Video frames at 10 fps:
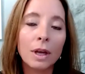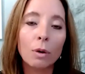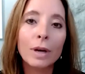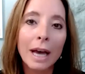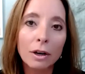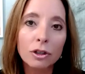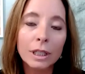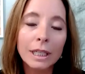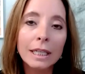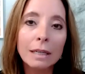that we
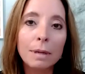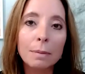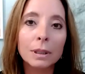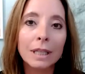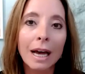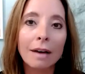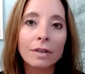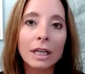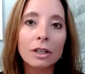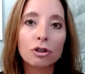actually need people to
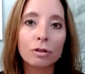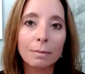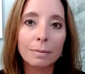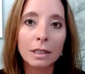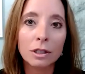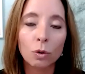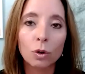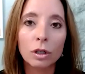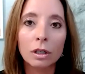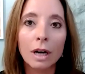have heat treatments
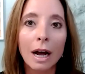or